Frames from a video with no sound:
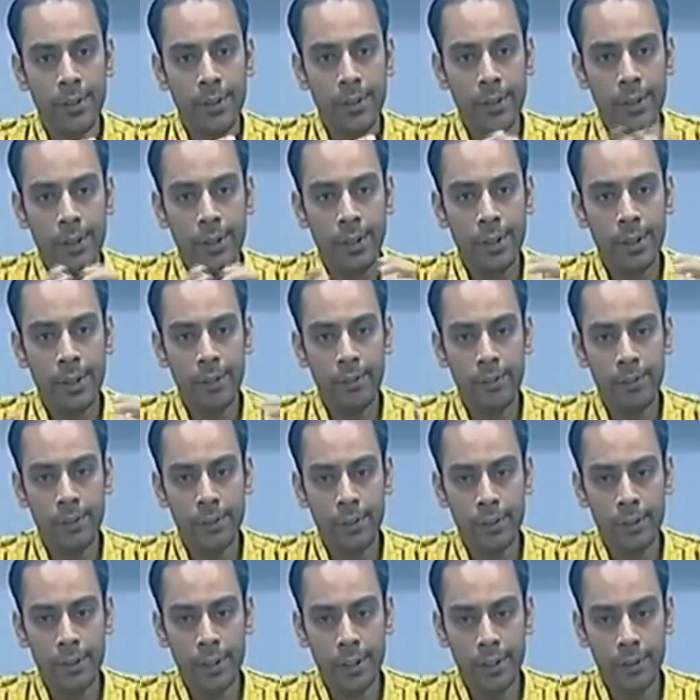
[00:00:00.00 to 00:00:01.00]
and they
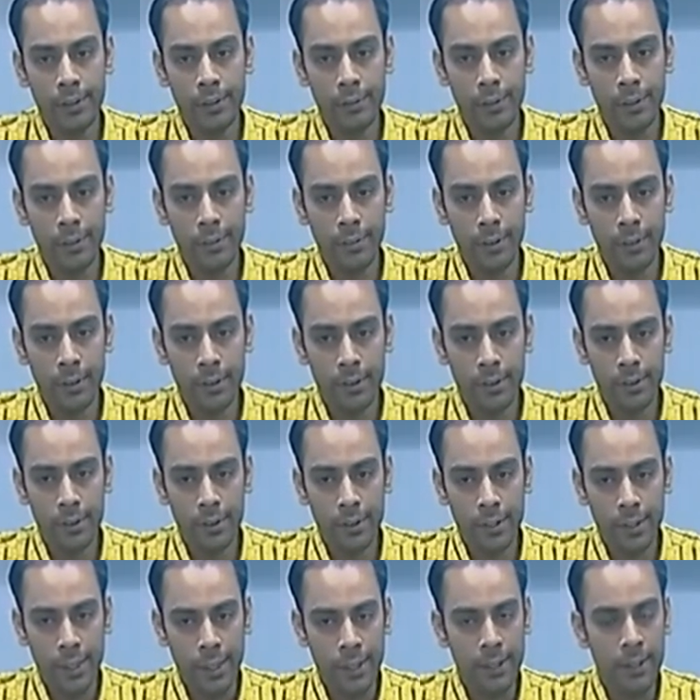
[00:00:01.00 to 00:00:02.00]
were
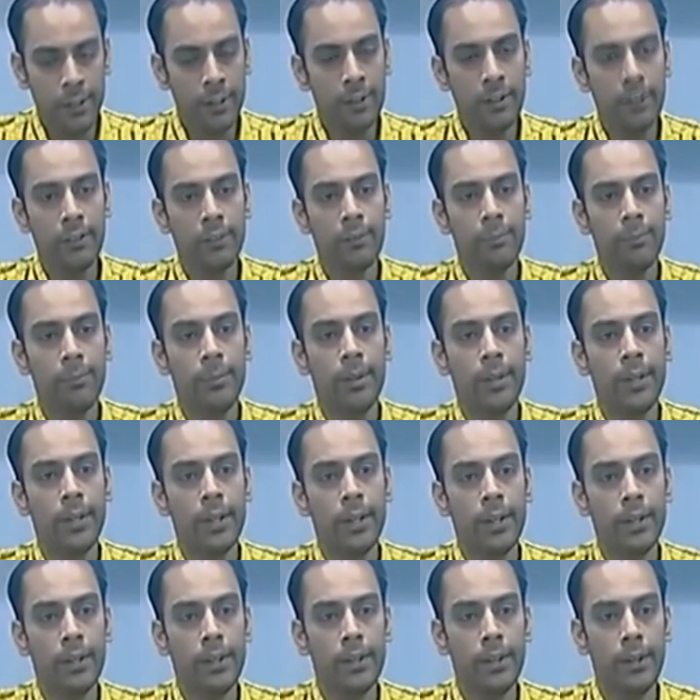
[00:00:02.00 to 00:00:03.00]
calling the
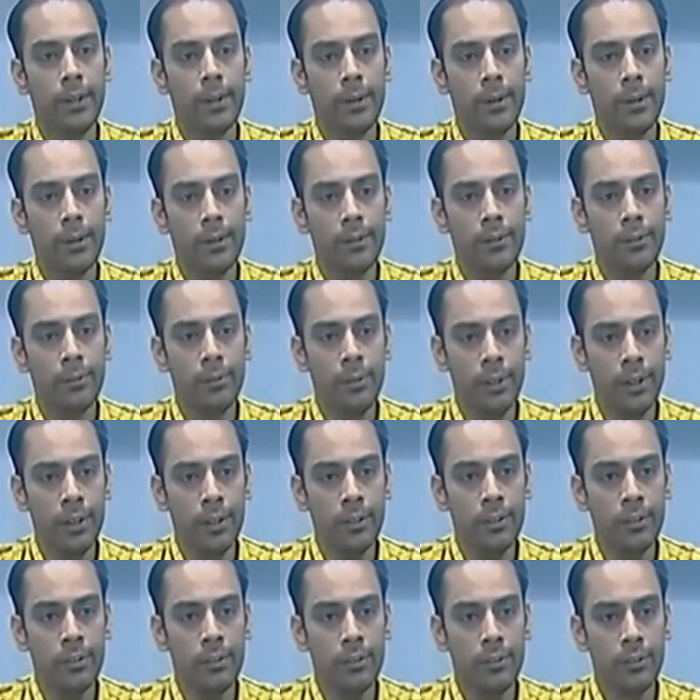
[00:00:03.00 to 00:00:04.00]

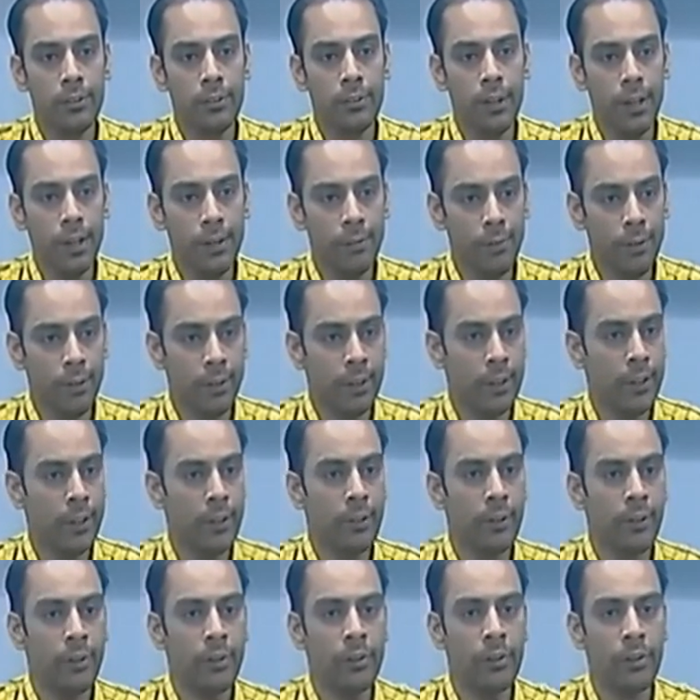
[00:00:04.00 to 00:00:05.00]
students to have a
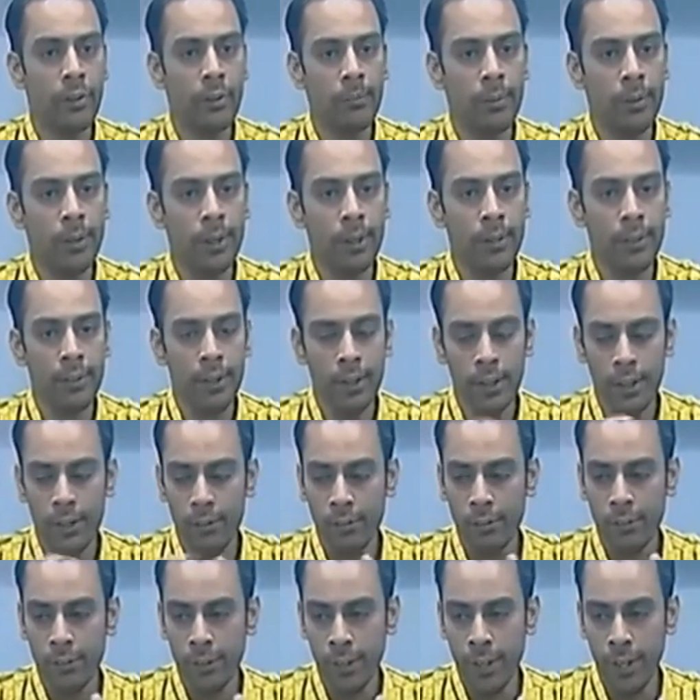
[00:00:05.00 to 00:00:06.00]
training on robotics, and it
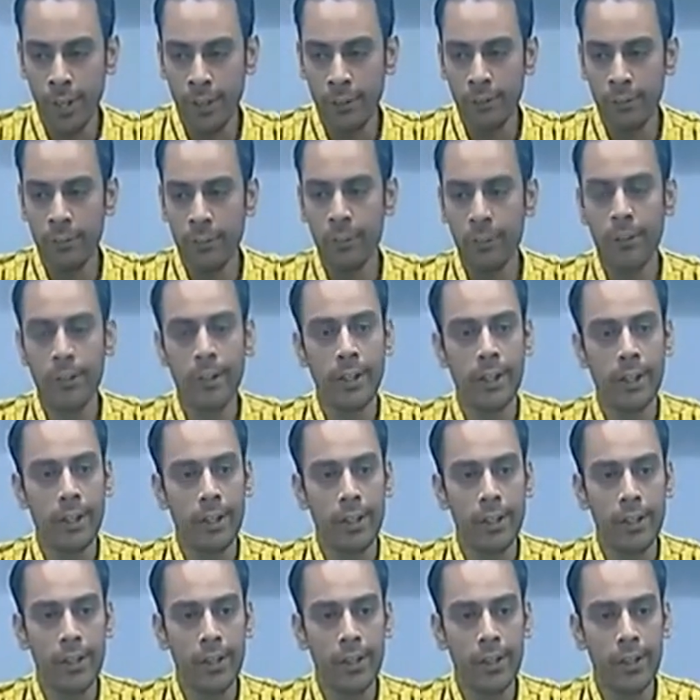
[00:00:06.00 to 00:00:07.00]
was a hands-on training,
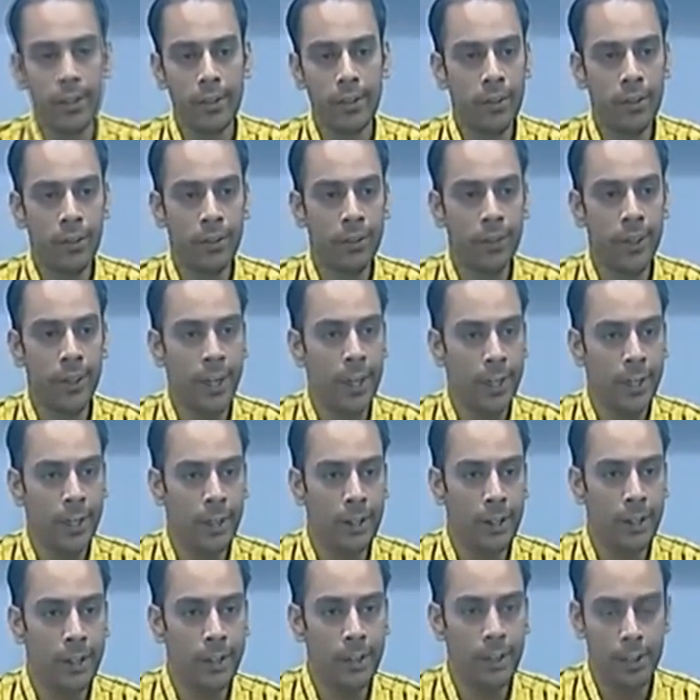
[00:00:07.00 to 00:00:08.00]
not a
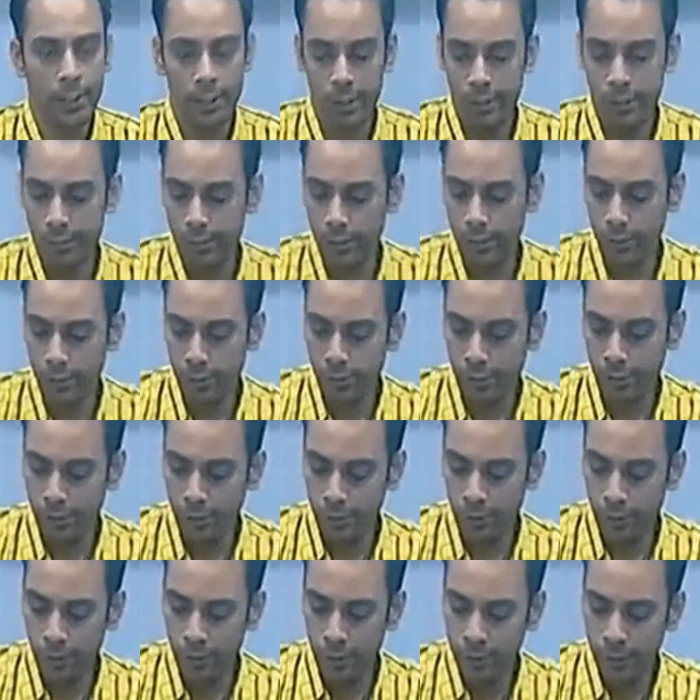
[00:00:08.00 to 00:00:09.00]
theoretical. It was
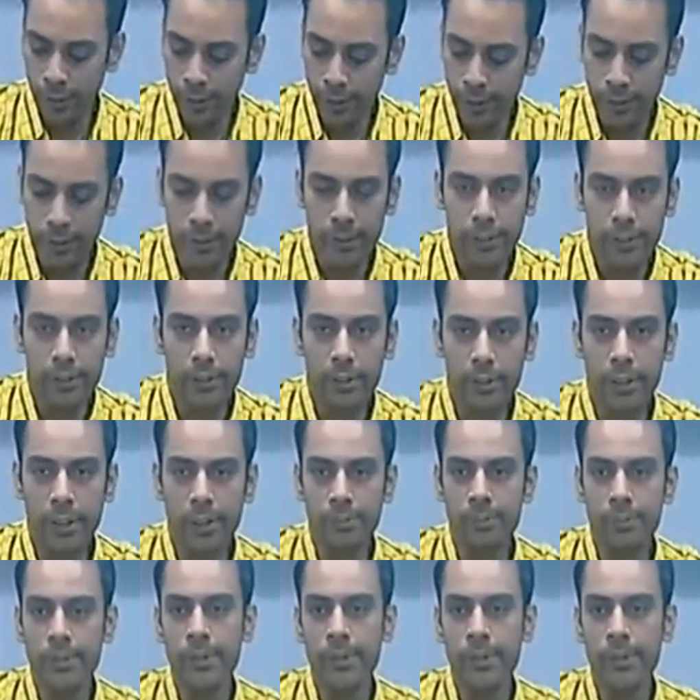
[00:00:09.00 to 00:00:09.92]
theory, club,